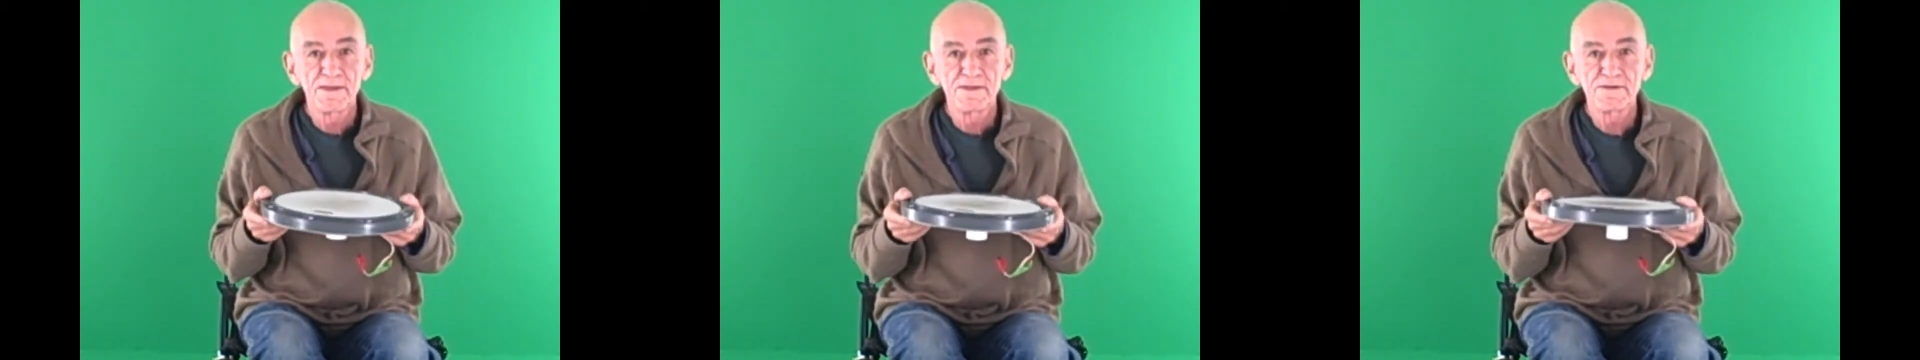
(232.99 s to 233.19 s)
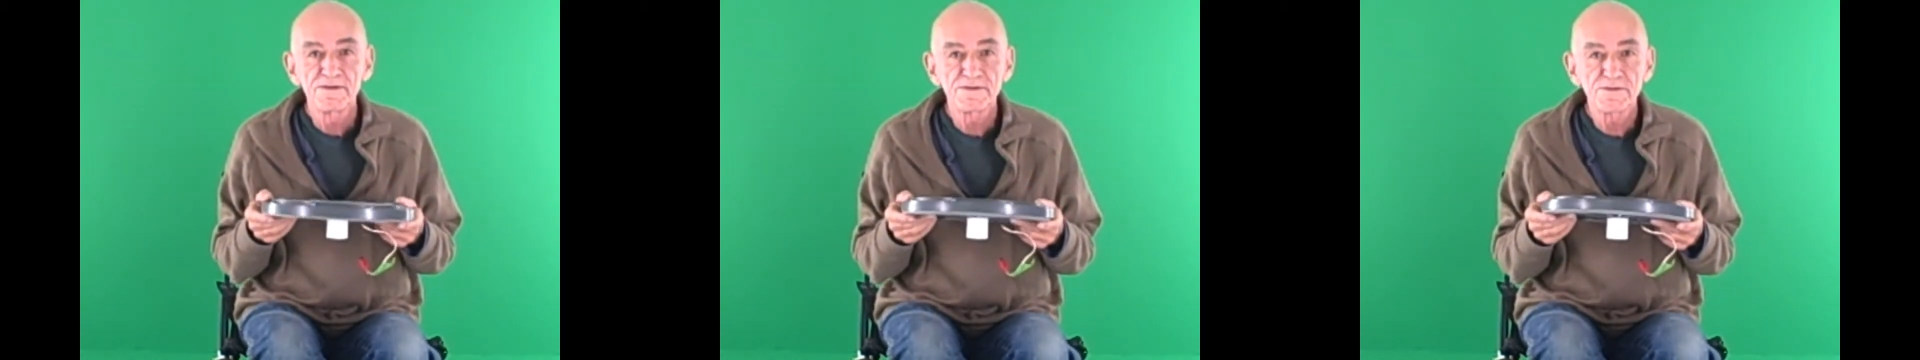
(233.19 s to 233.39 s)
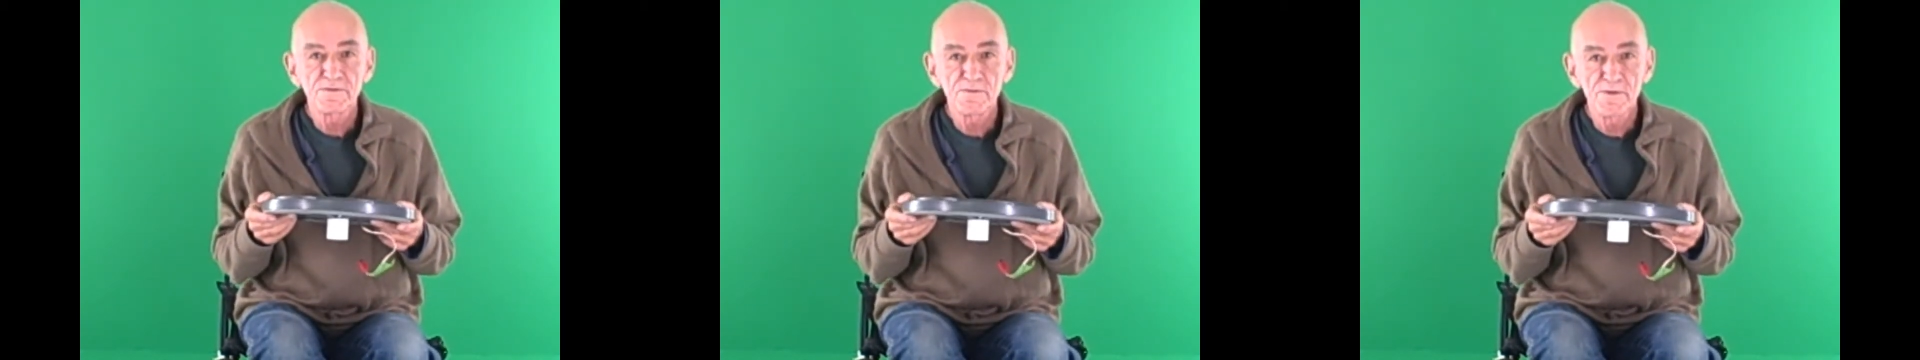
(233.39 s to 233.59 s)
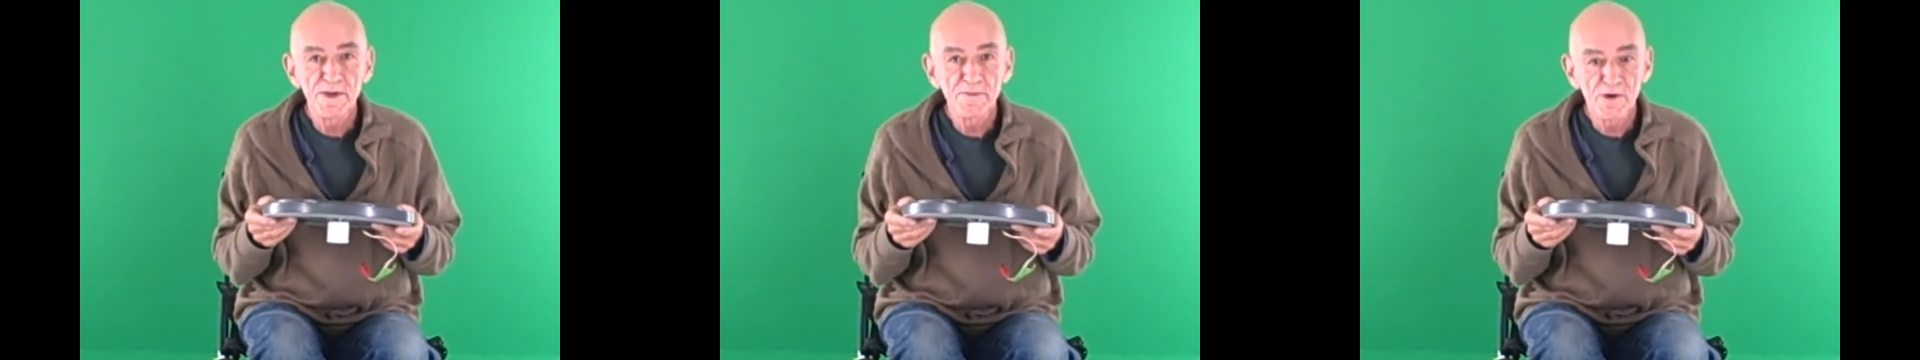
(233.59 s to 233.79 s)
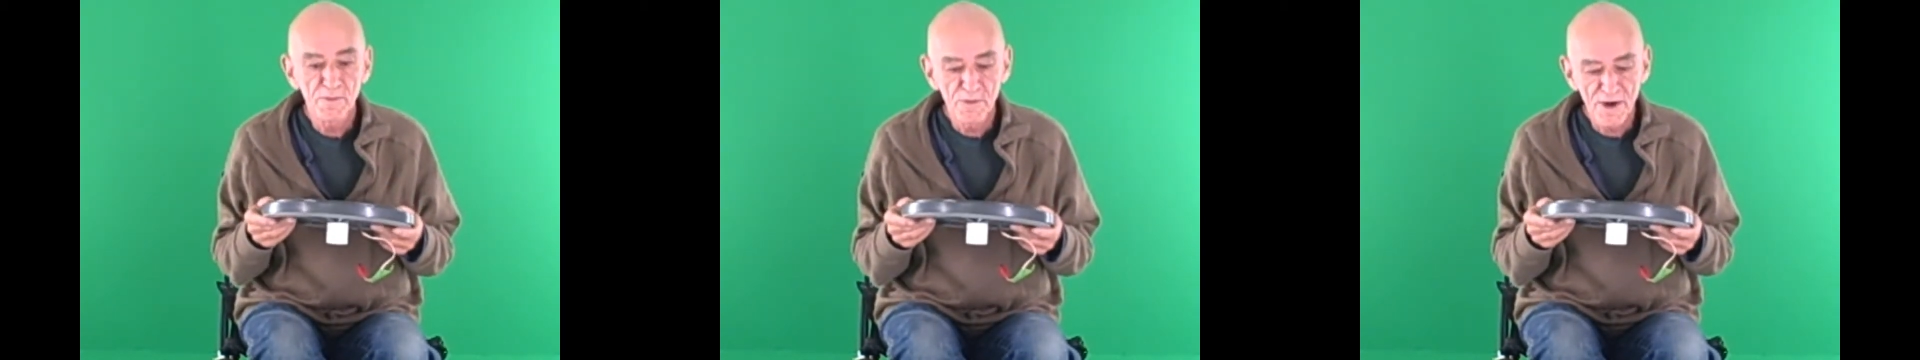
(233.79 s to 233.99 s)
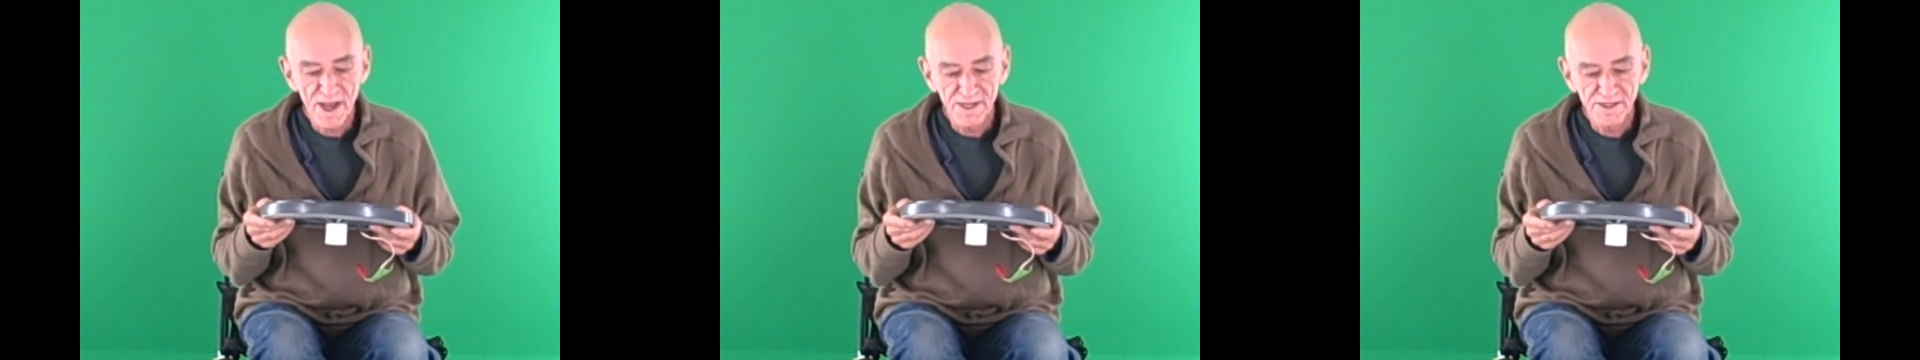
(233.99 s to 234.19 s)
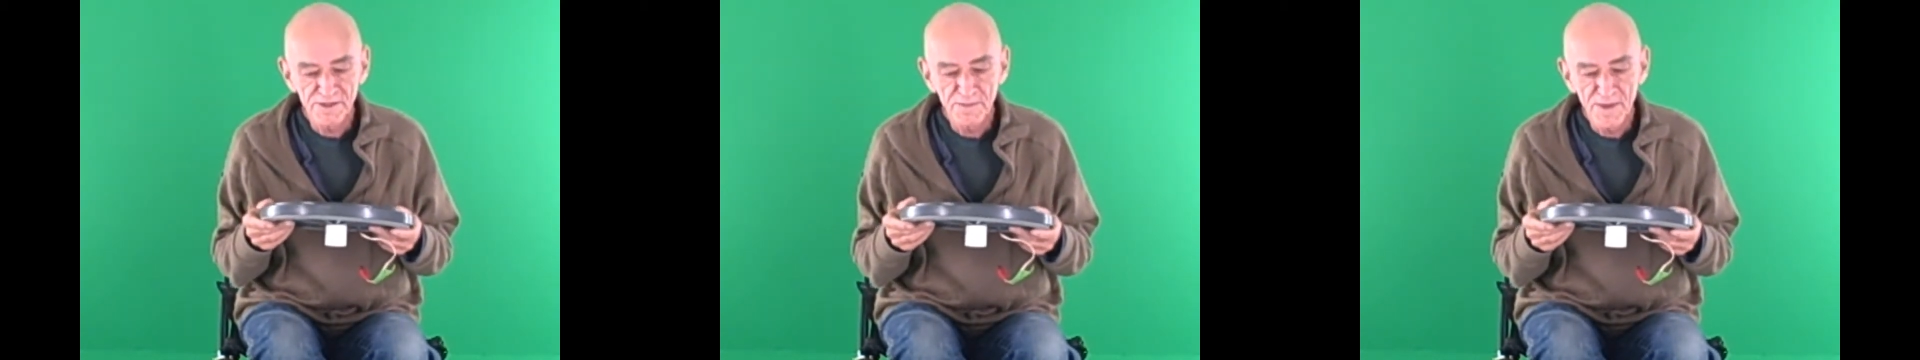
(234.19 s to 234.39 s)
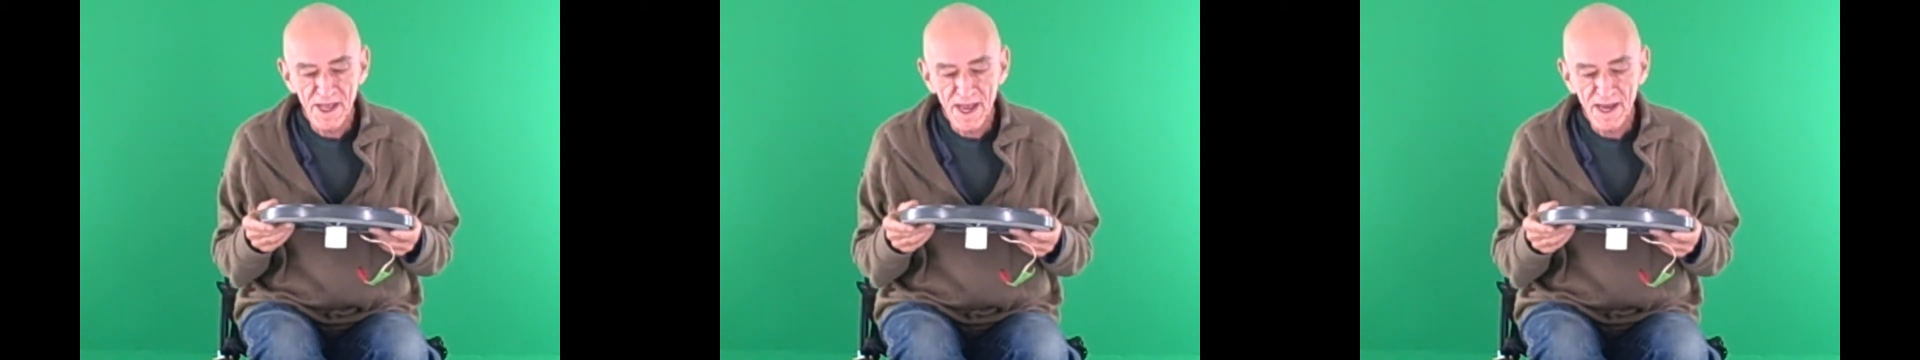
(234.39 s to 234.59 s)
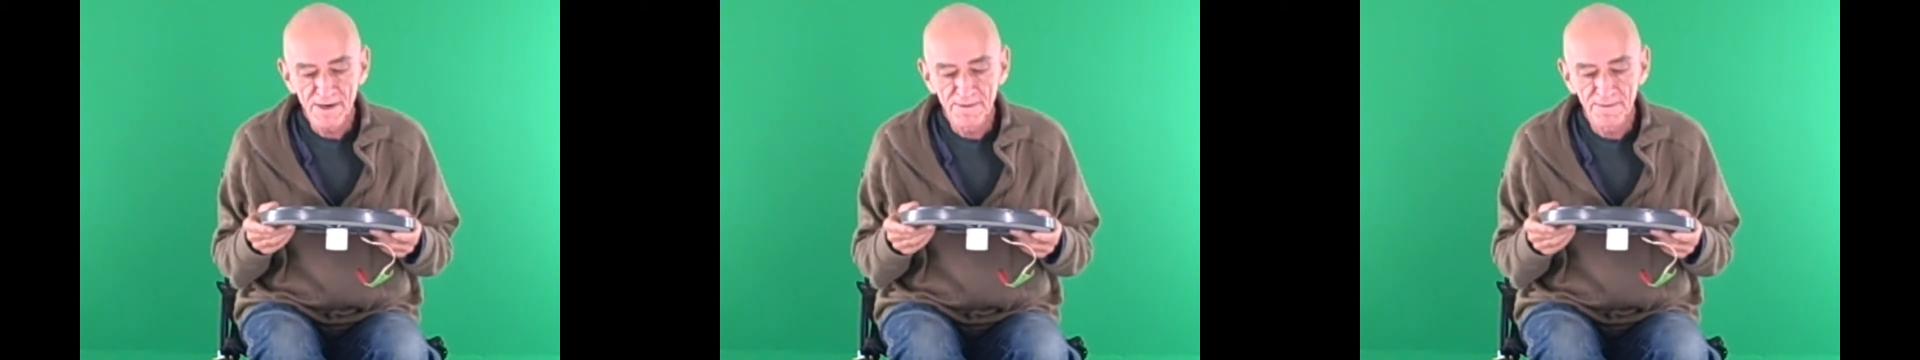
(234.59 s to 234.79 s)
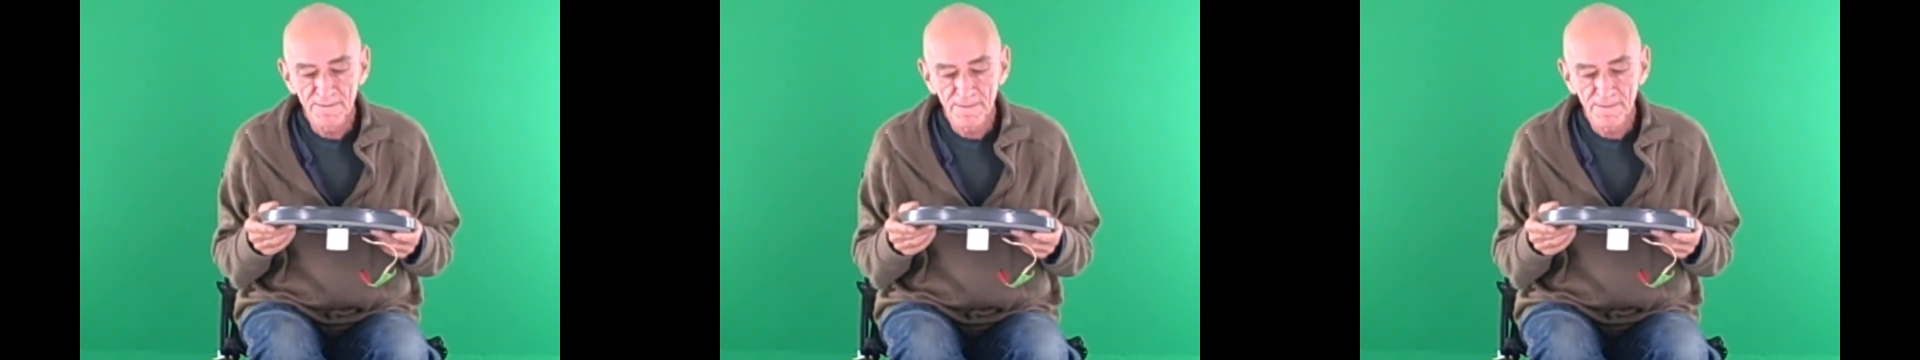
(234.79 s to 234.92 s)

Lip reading: This is a Remo practice pad.